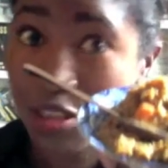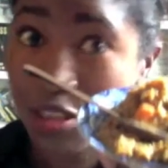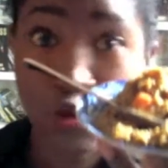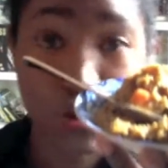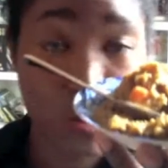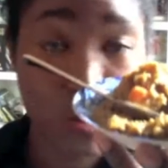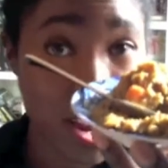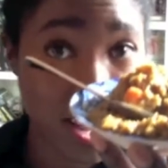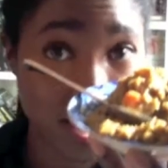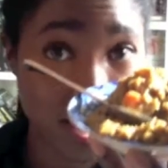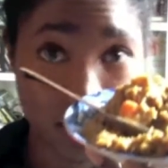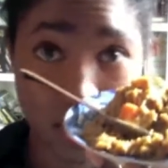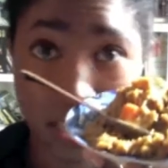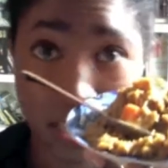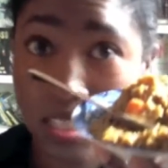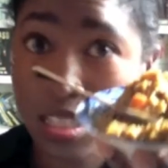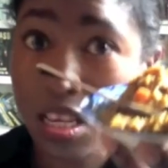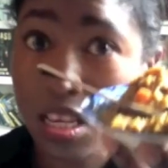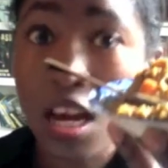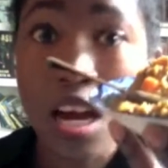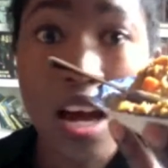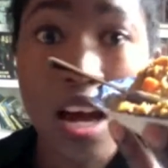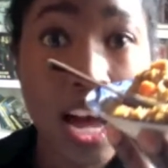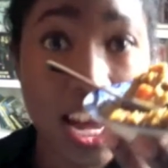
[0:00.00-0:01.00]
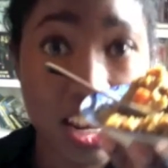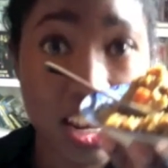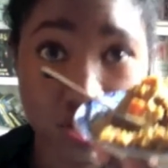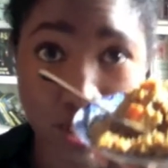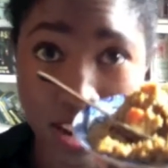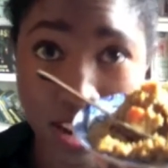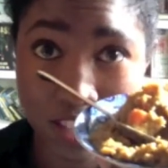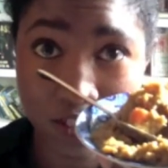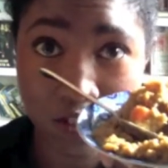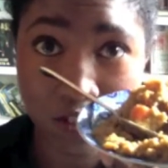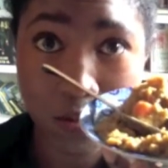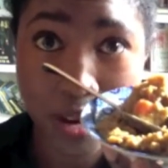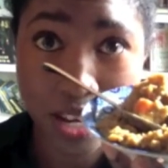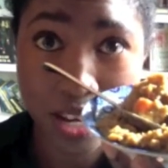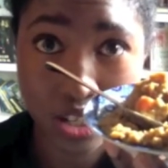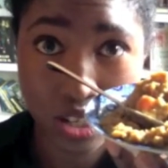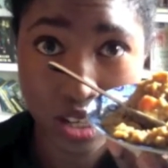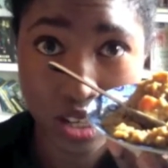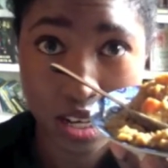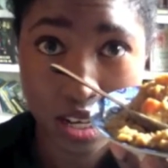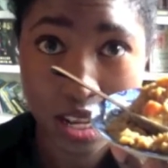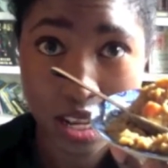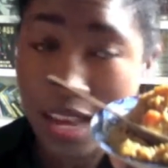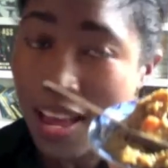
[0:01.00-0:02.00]
Raisins and
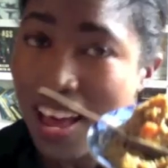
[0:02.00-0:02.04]
transformation.